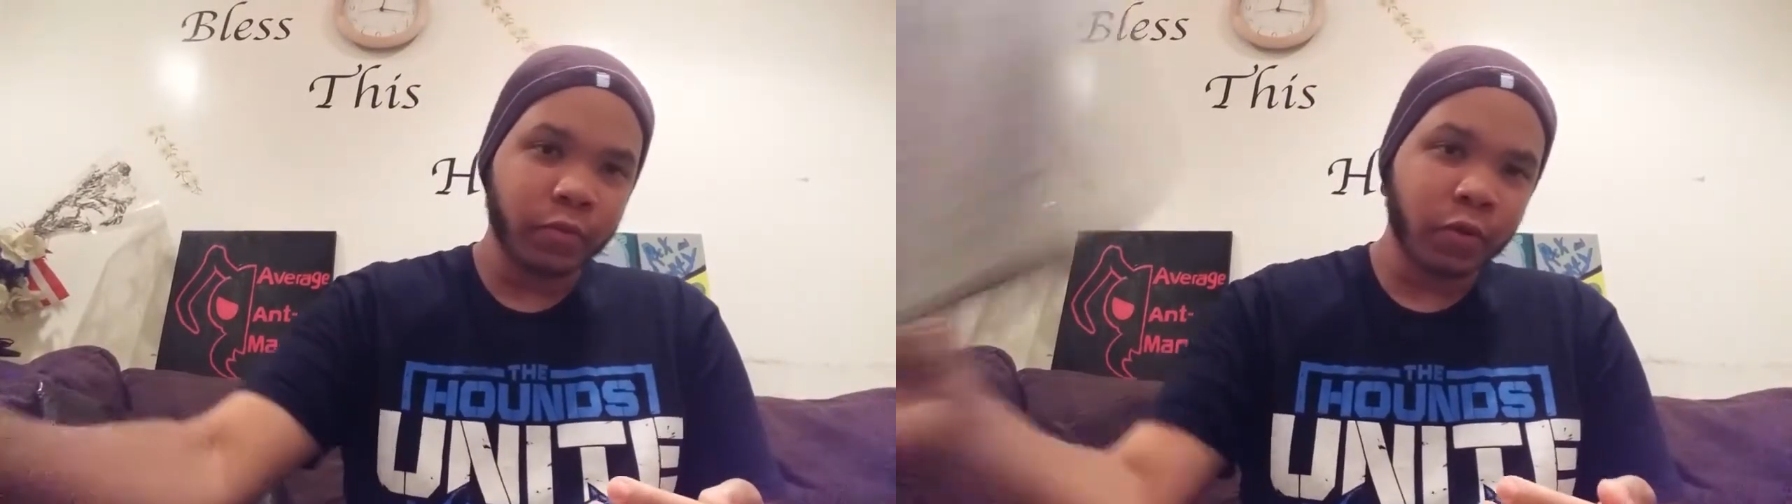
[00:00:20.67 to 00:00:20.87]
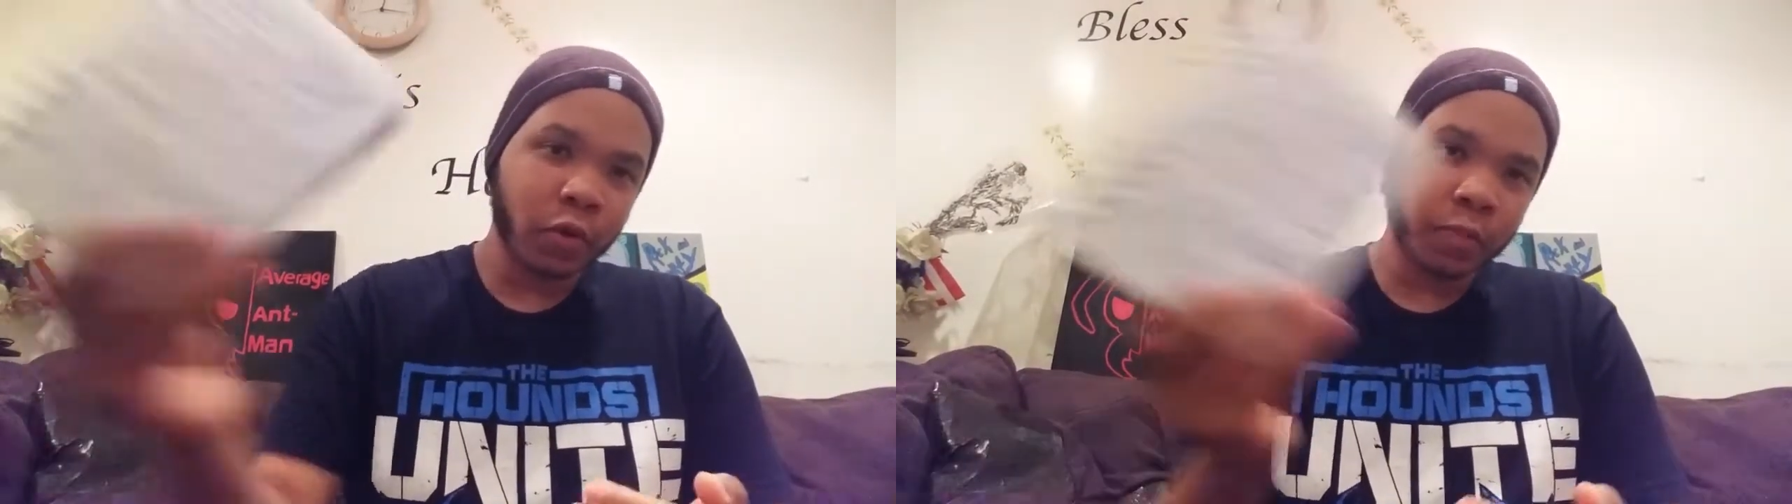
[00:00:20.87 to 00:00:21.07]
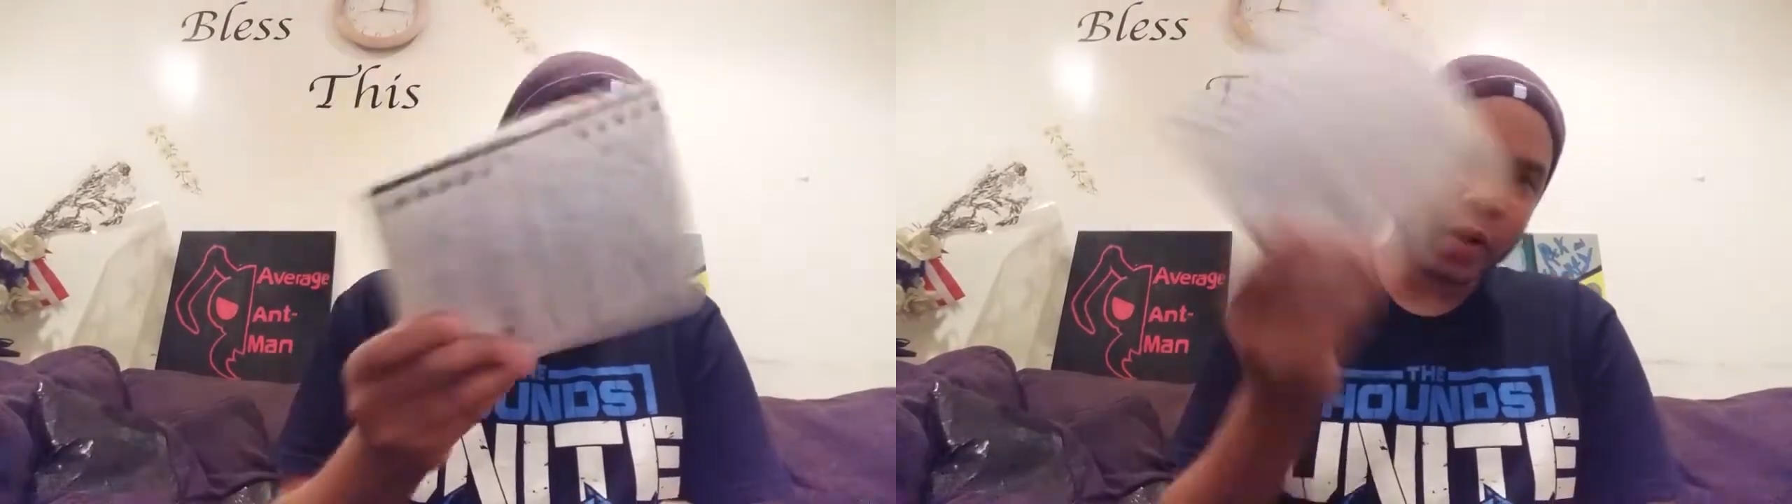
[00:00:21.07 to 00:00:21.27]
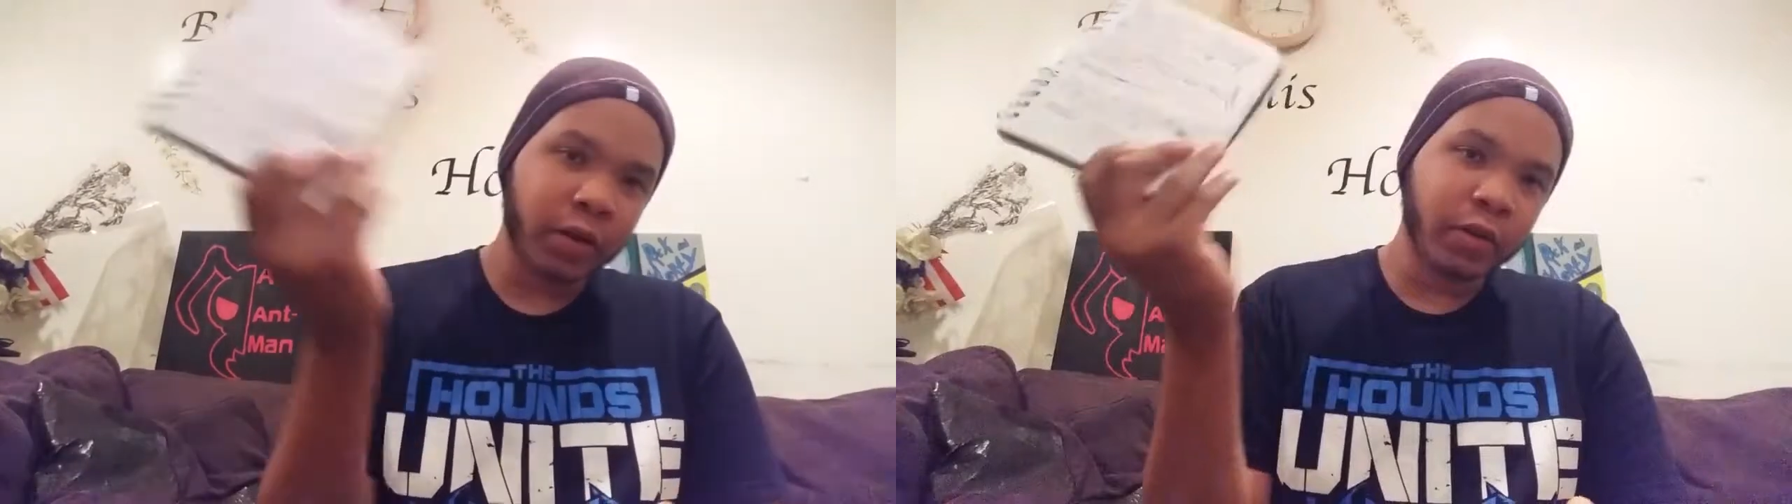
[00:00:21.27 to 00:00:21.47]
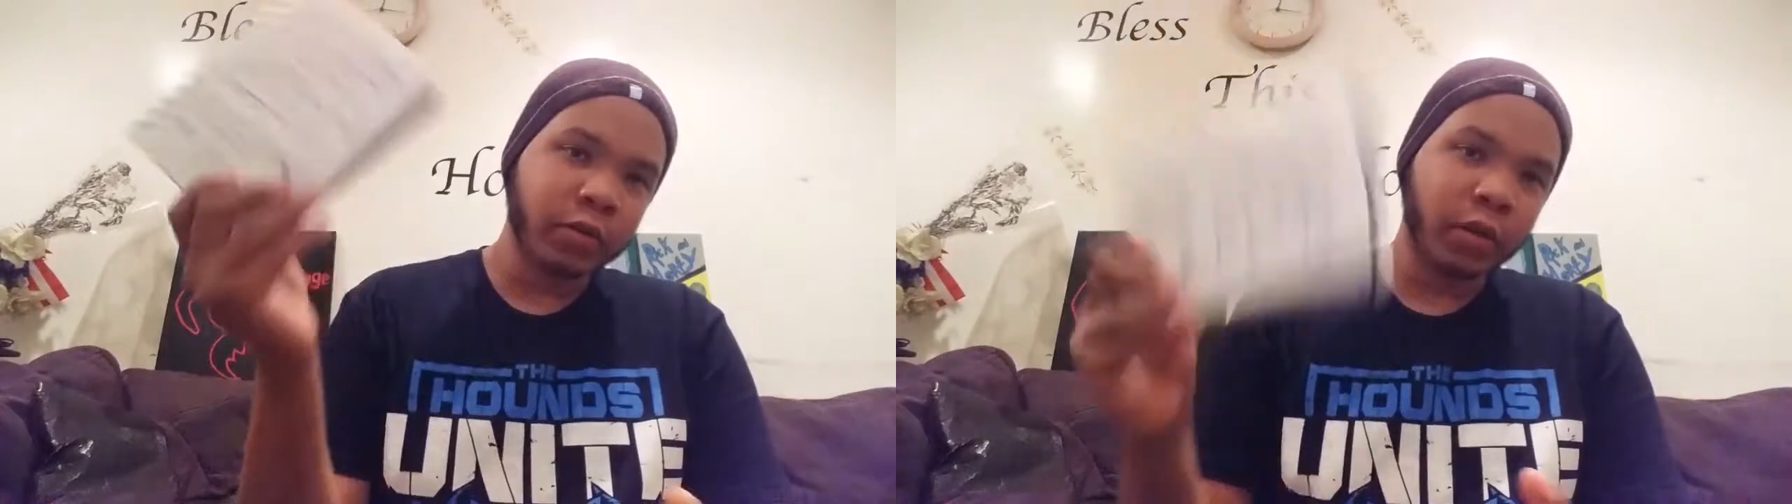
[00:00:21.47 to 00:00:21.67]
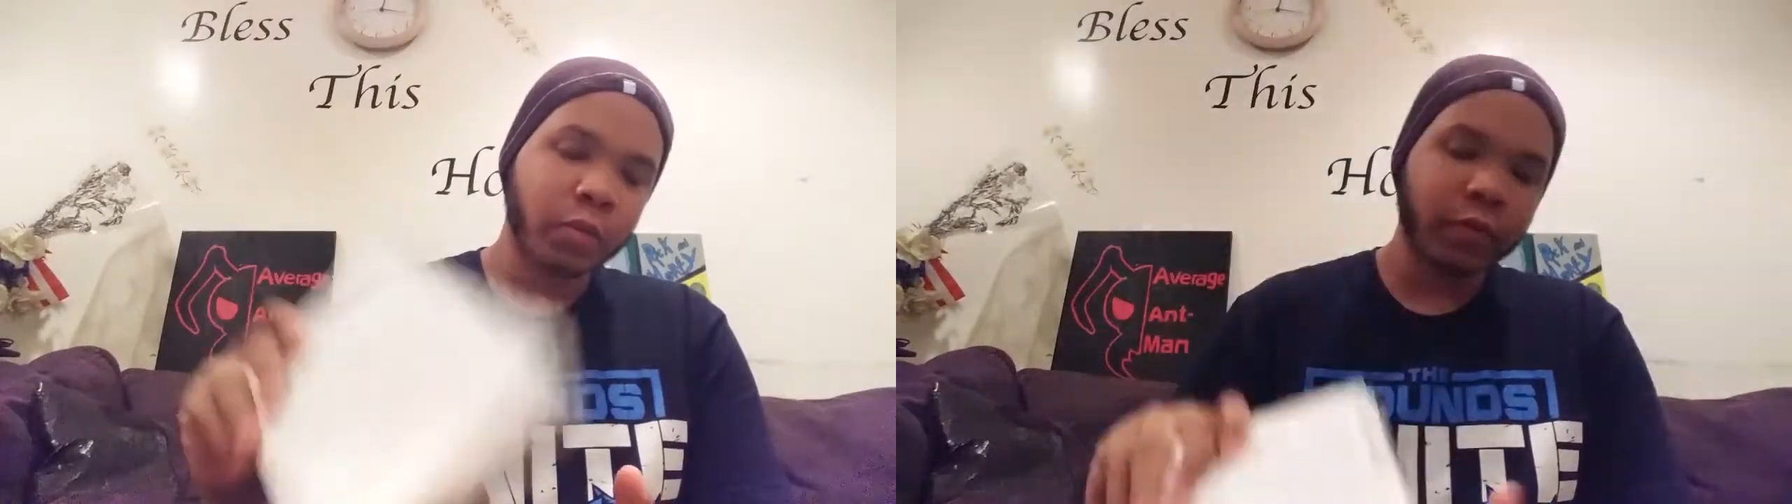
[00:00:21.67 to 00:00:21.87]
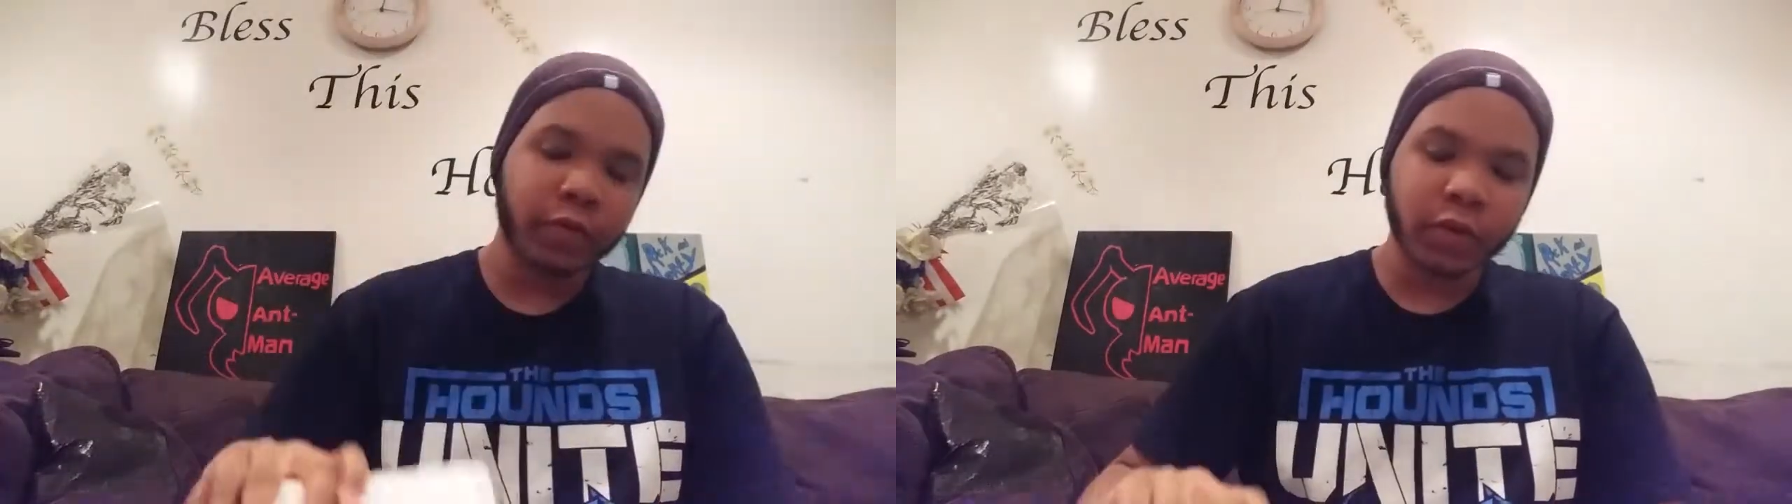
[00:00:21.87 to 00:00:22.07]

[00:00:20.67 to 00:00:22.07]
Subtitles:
notepad here so I won't